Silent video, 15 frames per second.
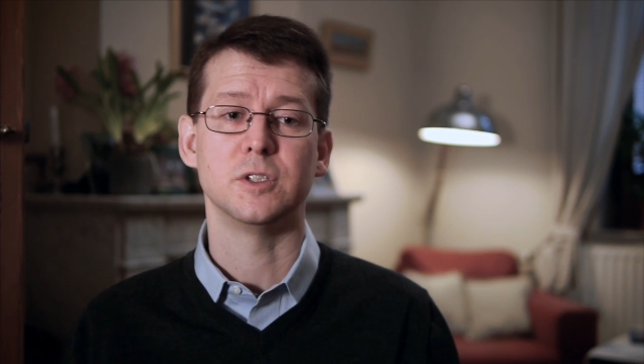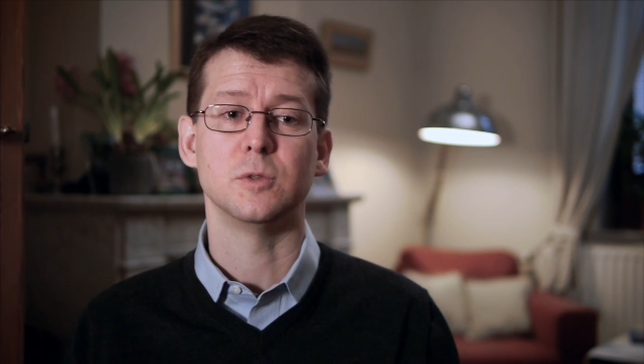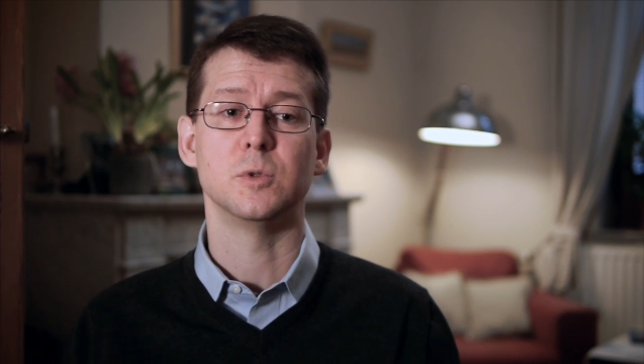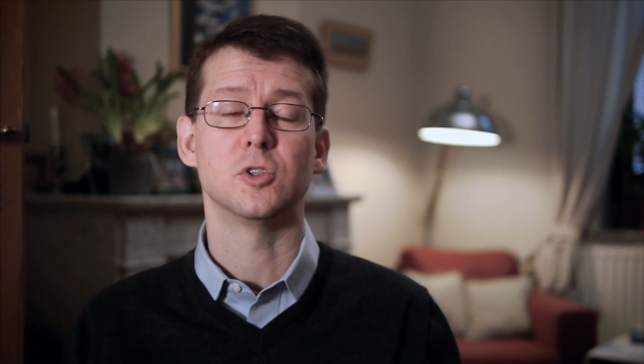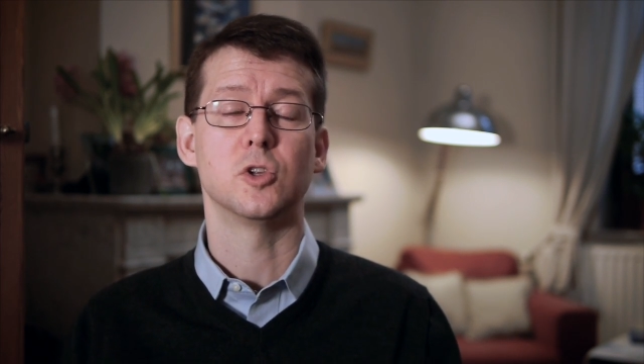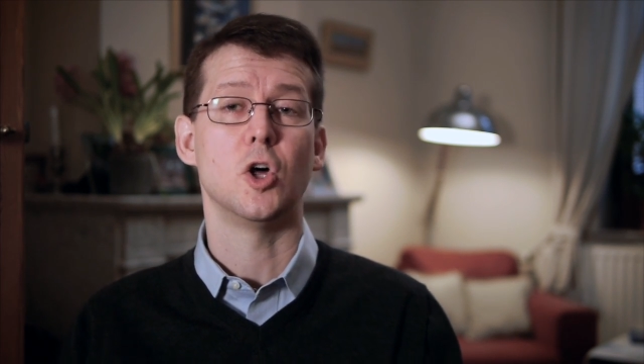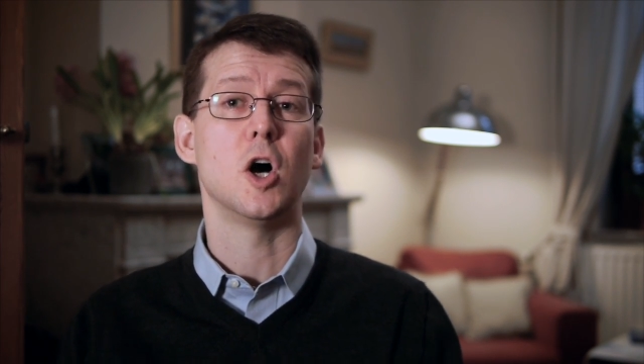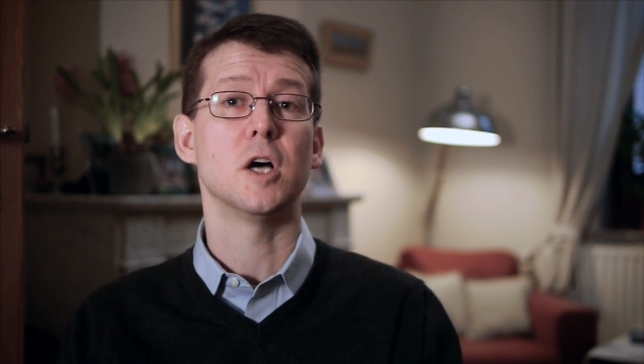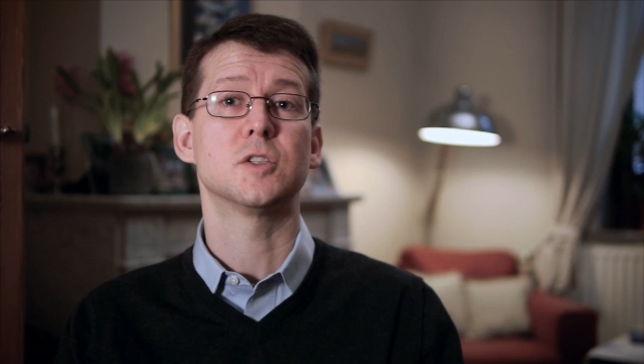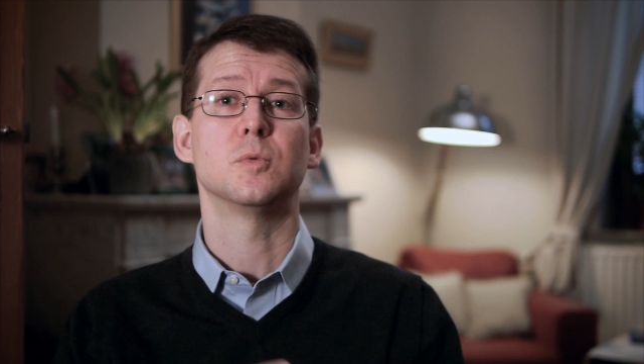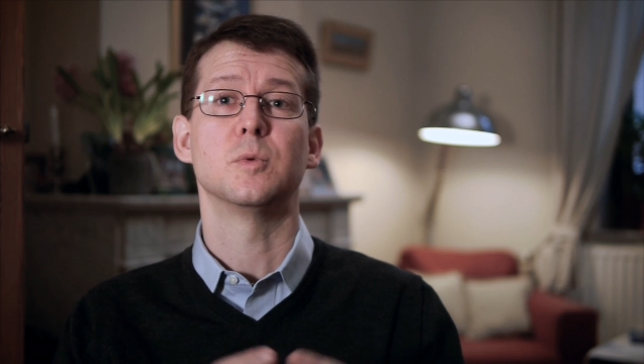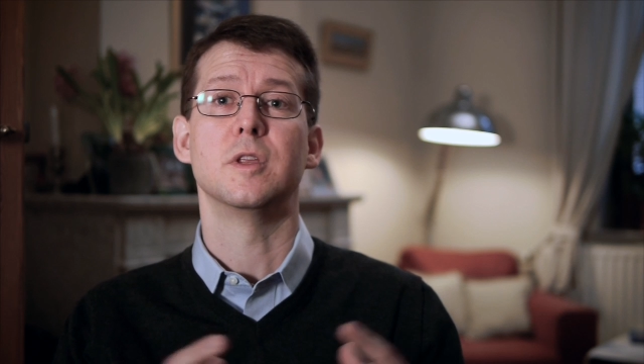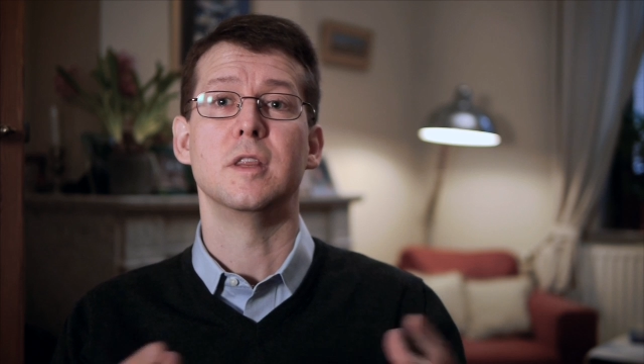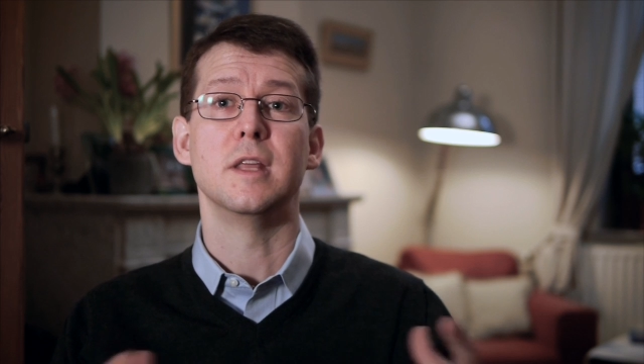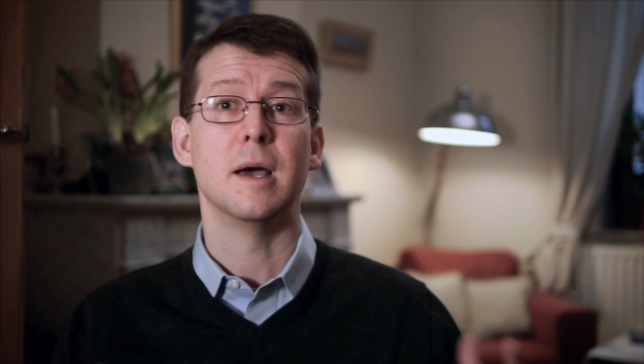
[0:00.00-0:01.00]
It was lost
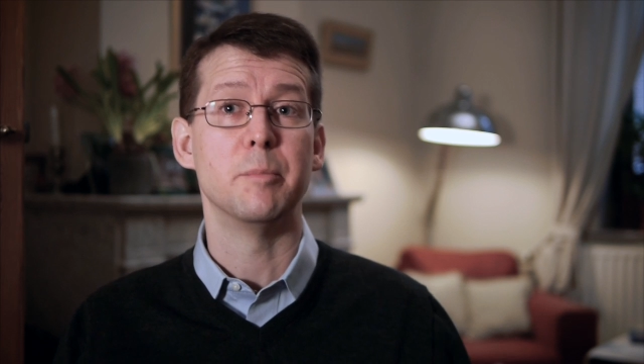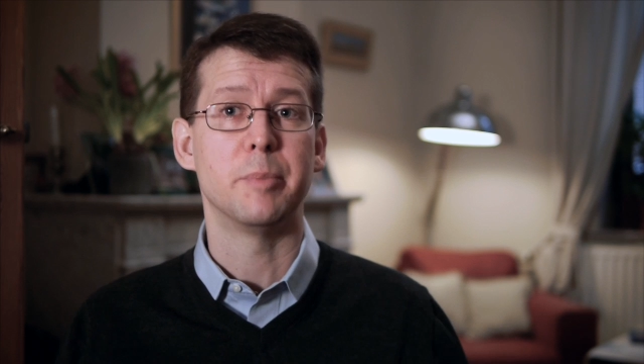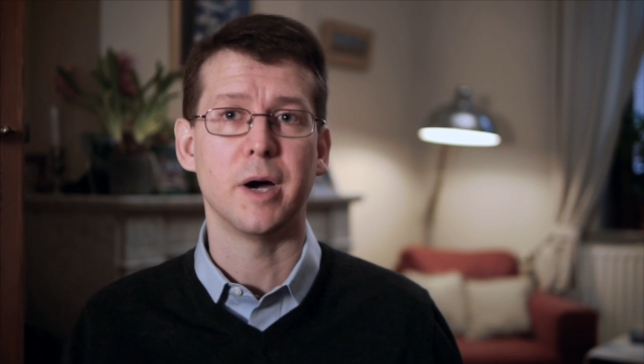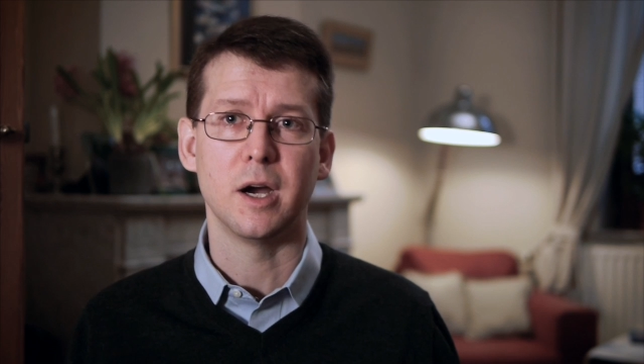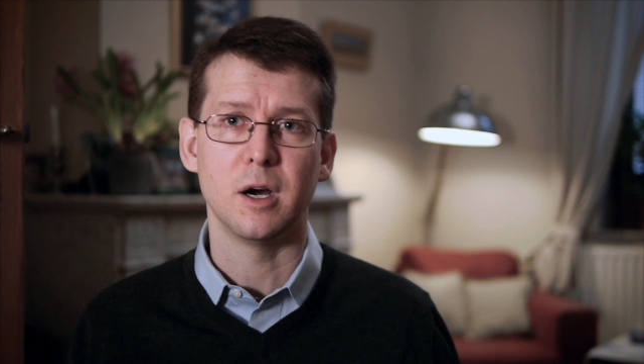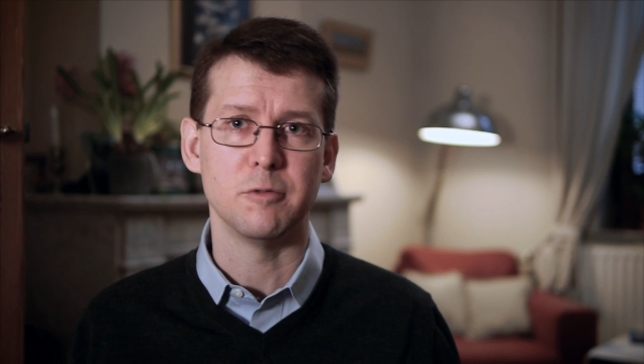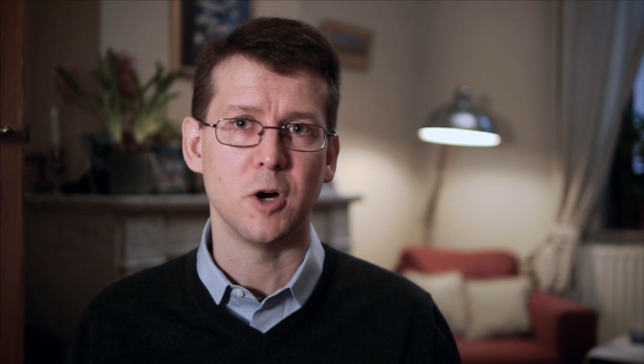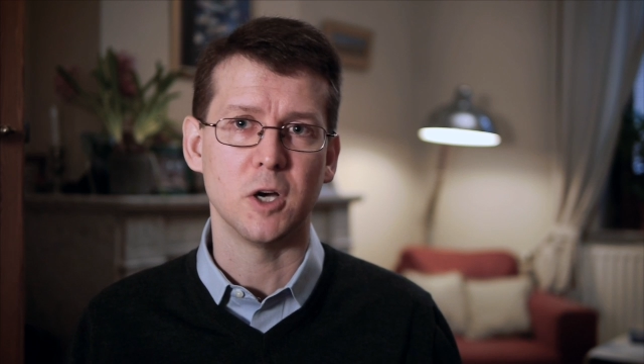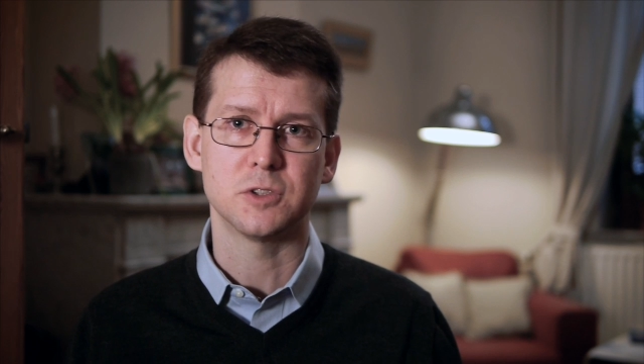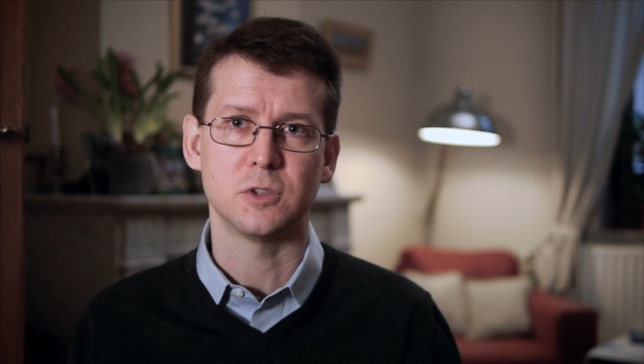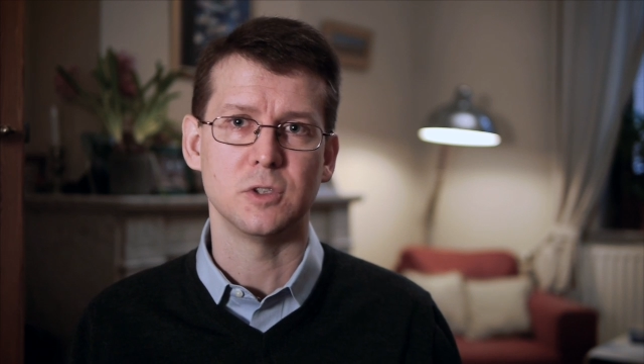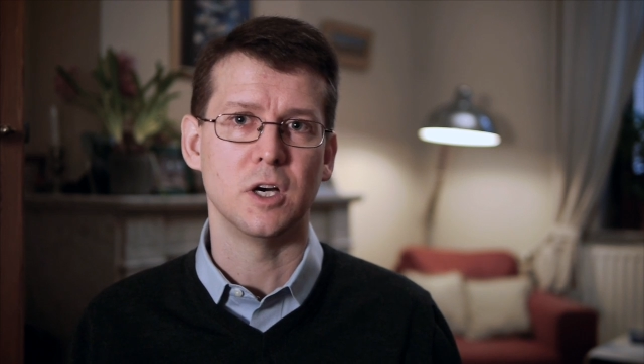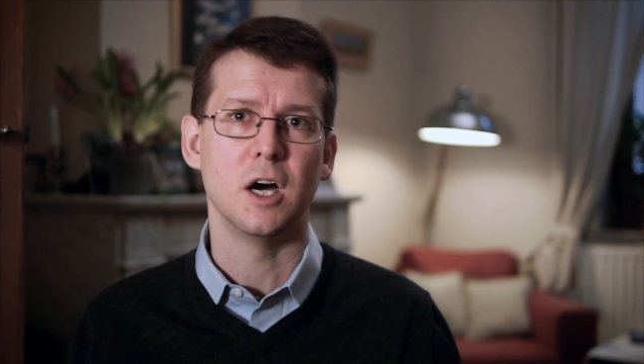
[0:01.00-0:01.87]
within the Empire of Austria